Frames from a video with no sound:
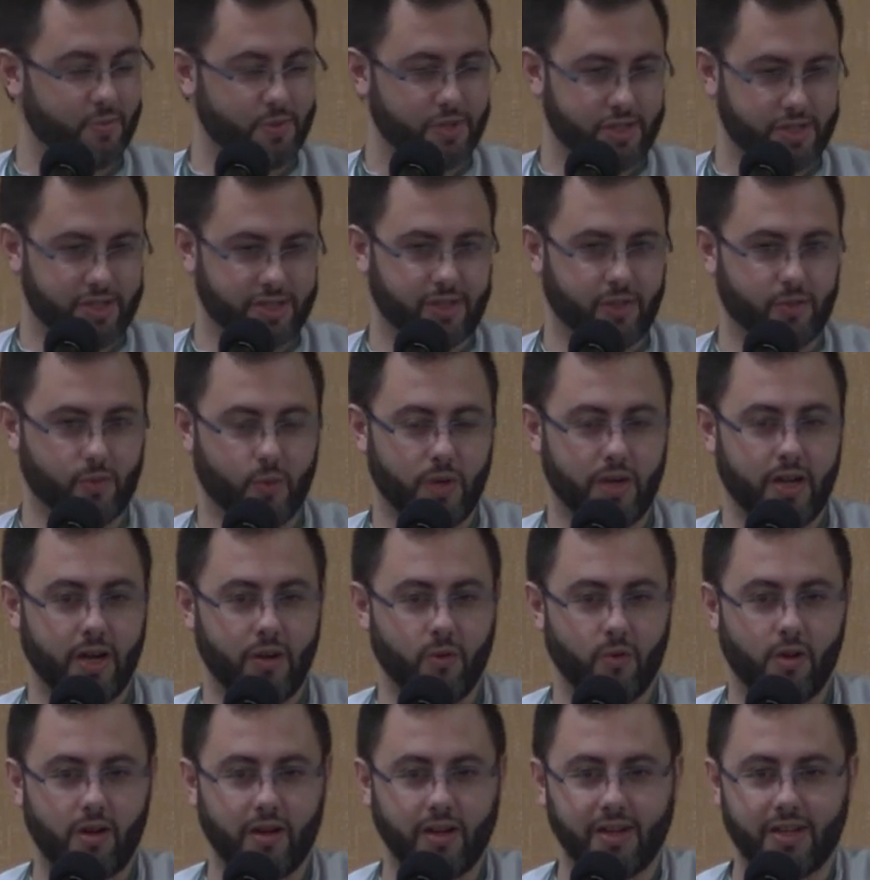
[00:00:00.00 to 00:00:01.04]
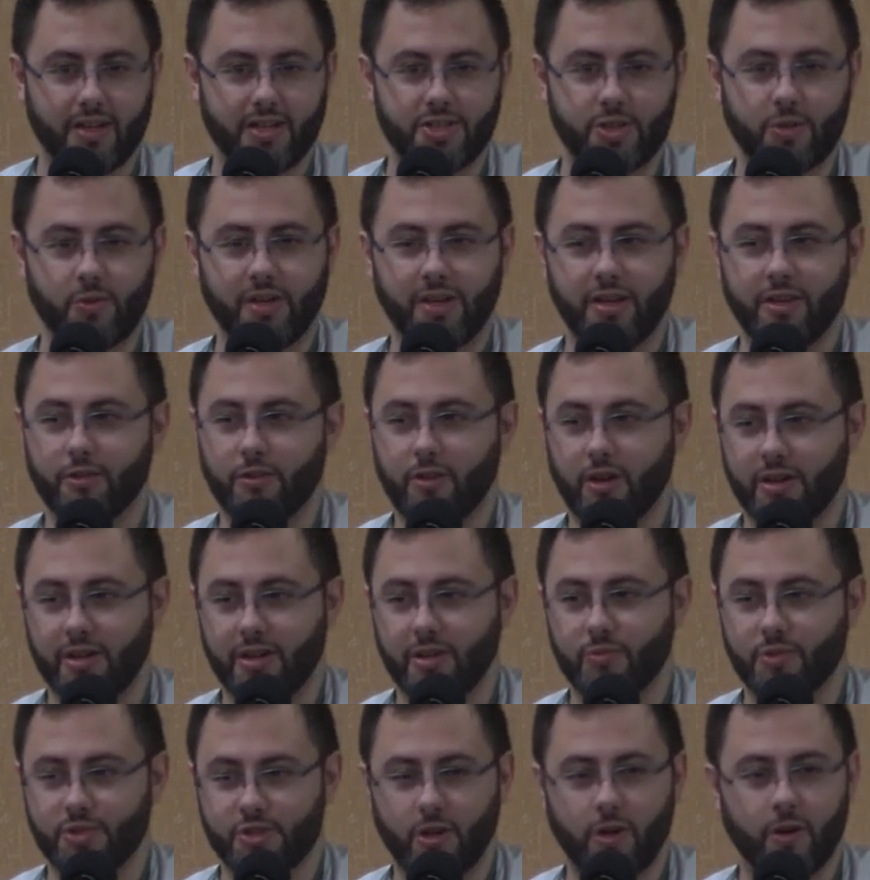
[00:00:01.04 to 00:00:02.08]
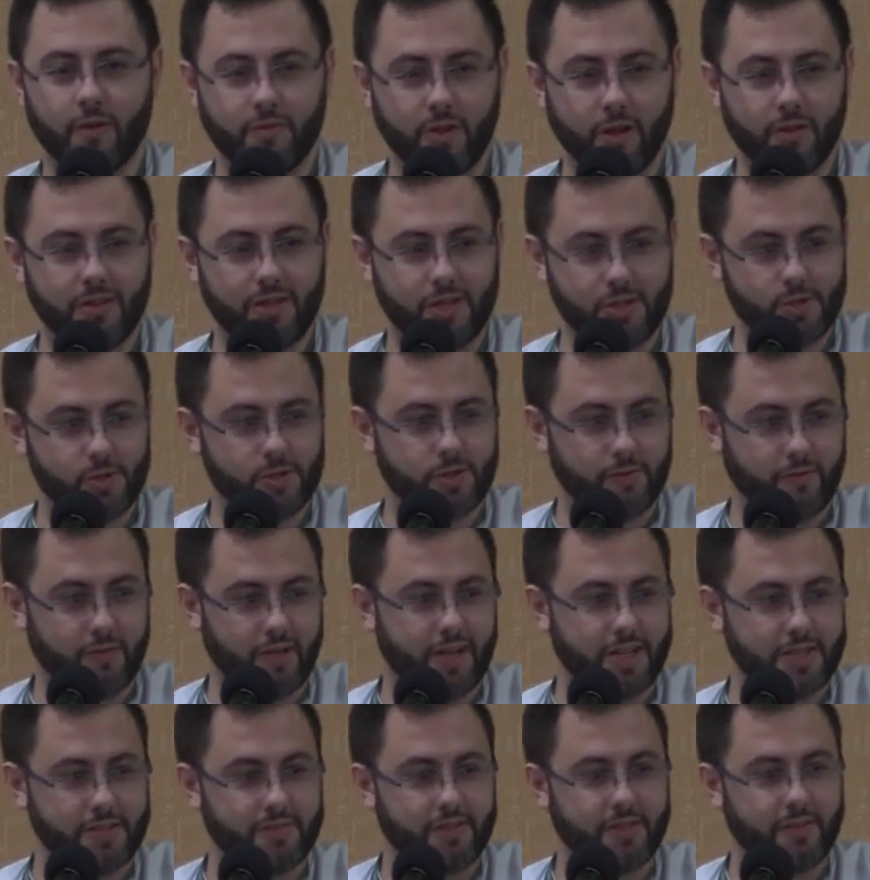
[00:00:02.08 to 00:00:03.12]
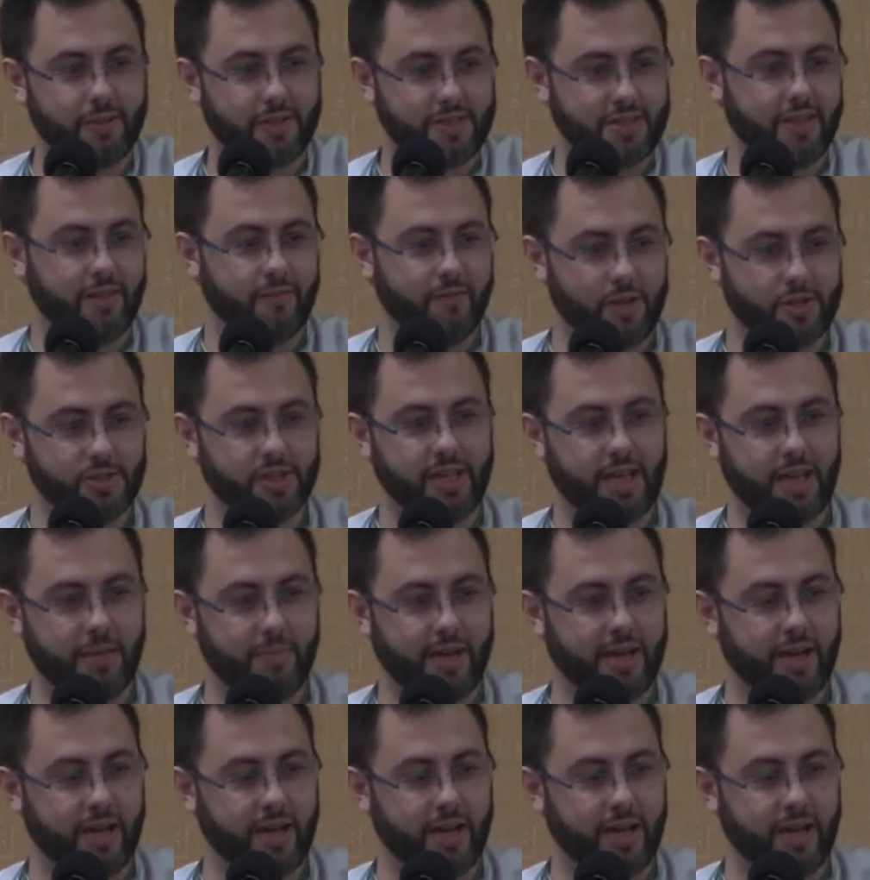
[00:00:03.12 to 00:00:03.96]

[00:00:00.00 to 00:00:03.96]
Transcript: which is quite ironic considering he thought he resolved all the issues of philosophy because he eventually came